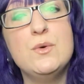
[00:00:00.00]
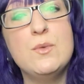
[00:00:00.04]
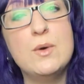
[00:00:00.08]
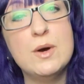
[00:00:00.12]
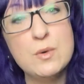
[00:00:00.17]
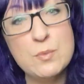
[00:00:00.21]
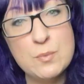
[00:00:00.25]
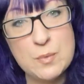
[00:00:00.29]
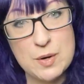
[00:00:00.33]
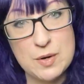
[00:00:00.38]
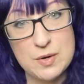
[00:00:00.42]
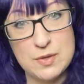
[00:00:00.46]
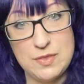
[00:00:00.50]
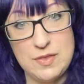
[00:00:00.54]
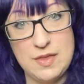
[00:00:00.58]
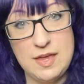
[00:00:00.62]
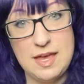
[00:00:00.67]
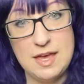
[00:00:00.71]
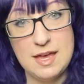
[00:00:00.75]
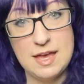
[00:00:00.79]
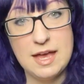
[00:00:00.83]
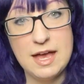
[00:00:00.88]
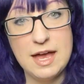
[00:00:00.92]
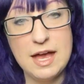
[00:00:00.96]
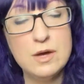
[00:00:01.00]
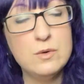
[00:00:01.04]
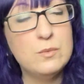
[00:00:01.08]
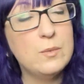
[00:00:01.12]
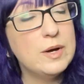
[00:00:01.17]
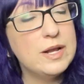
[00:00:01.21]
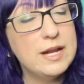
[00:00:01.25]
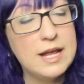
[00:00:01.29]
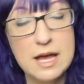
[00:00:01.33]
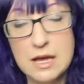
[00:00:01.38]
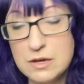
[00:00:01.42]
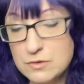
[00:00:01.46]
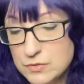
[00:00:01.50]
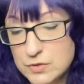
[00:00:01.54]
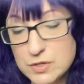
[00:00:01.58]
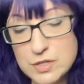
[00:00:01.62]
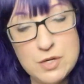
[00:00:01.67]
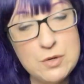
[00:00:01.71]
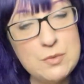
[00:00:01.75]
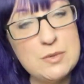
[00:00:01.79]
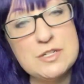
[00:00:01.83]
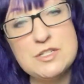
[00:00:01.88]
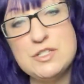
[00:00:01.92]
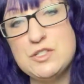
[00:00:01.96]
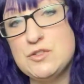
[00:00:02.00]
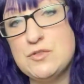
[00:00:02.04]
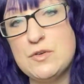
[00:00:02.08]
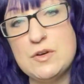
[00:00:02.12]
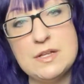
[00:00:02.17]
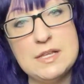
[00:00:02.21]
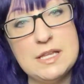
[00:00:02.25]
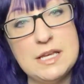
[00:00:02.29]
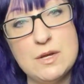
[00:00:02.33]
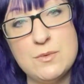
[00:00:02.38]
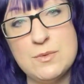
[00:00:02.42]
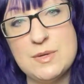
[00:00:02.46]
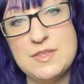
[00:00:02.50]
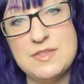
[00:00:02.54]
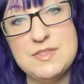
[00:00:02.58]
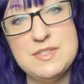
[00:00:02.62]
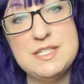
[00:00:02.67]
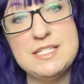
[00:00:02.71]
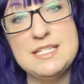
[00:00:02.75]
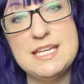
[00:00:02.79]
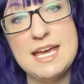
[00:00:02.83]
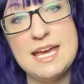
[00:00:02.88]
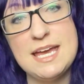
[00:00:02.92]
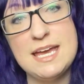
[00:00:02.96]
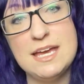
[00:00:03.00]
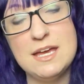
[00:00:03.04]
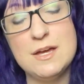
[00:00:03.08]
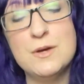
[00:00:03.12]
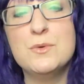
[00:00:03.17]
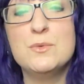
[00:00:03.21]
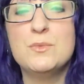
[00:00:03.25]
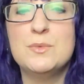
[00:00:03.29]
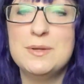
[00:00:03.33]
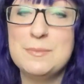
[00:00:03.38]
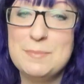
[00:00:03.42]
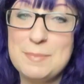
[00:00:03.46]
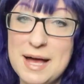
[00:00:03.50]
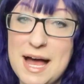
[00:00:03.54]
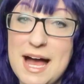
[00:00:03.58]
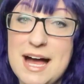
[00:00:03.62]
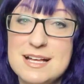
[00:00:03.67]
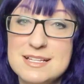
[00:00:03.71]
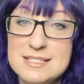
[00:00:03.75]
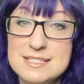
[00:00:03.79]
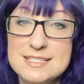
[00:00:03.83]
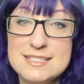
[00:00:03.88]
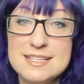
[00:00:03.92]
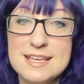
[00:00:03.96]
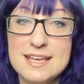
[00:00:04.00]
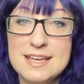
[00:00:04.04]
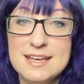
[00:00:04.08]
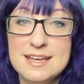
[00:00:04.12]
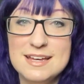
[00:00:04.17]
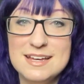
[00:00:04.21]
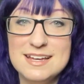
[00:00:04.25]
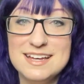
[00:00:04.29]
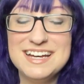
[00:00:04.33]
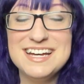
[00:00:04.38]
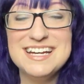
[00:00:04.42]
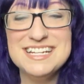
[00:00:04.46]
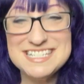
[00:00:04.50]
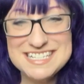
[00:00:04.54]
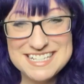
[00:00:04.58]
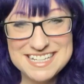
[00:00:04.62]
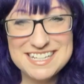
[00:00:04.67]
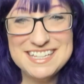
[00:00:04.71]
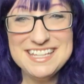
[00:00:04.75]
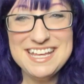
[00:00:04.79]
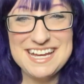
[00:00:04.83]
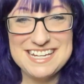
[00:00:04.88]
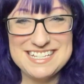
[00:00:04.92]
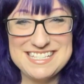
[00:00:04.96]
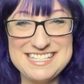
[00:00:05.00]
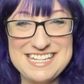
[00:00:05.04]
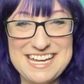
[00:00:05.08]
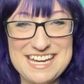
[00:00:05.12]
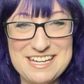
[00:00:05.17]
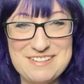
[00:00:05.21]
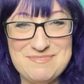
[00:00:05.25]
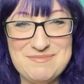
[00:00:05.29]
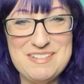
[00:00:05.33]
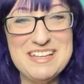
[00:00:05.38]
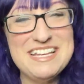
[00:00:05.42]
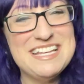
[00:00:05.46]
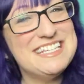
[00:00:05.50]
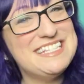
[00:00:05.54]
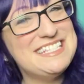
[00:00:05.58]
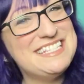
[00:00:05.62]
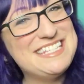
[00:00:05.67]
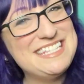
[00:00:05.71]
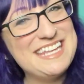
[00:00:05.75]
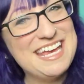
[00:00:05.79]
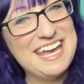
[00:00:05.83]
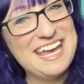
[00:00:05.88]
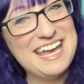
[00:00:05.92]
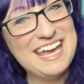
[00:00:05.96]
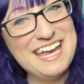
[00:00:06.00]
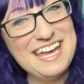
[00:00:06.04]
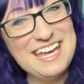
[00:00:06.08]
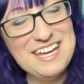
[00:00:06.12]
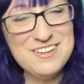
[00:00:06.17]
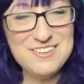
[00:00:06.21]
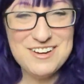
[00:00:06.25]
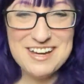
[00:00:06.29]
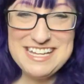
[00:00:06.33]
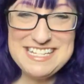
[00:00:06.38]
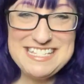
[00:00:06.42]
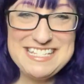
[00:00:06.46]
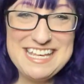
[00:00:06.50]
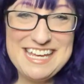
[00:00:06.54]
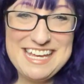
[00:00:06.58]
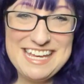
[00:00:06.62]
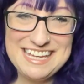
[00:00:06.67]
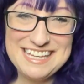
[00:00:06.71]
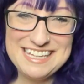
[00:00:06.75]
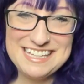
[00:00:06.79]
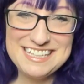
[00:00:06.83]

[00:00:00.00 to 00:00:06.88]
are worthy, and whatever you are struggling with today will pass. Until next time, stay crazy!